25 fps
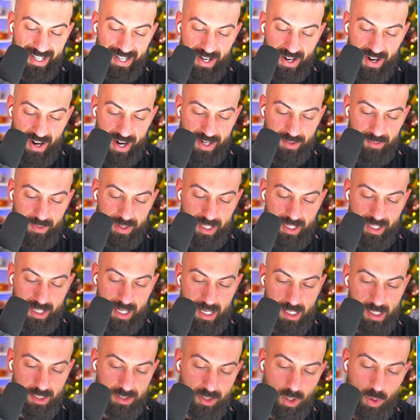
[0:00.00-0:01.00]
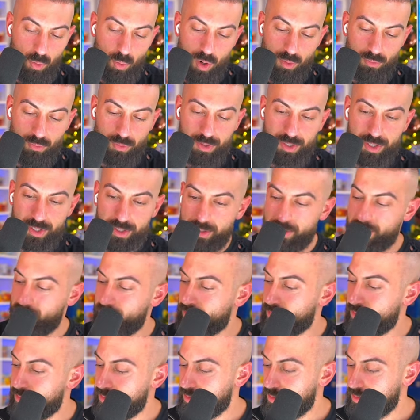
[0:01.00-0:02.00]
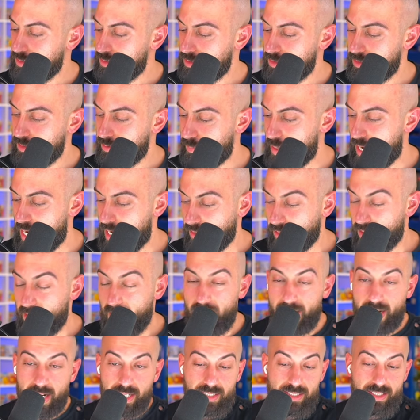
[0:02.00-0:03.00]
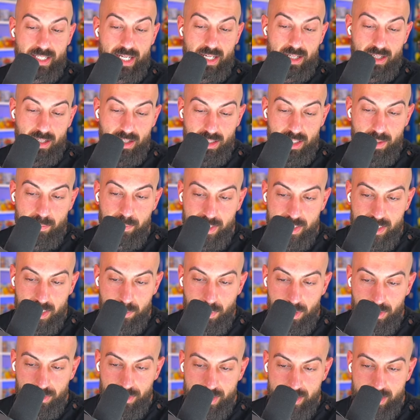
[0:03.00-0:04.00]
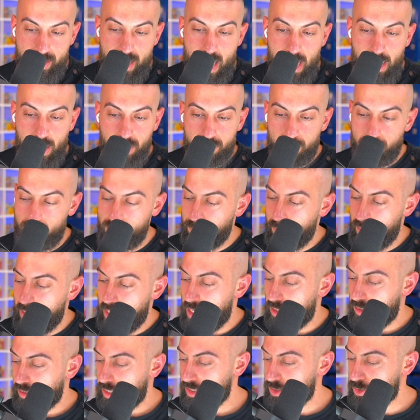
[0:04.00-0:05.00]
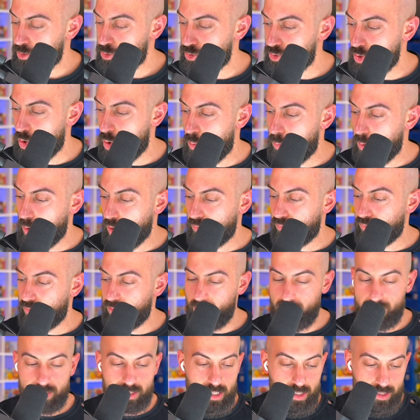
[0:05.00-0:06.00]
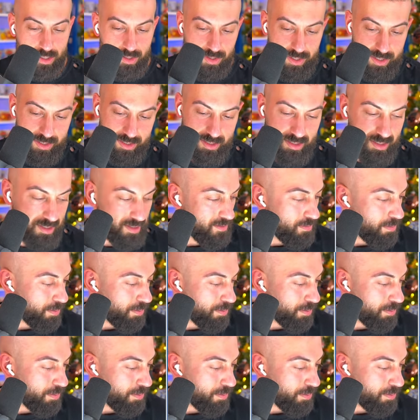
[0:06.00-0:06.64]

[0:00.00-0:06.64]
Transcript: All right. We need a holo. Let's go 1 for 2. Man, I got to say, the mix-up on this, the holos are spread out like so perfectly. It's kind of crazy.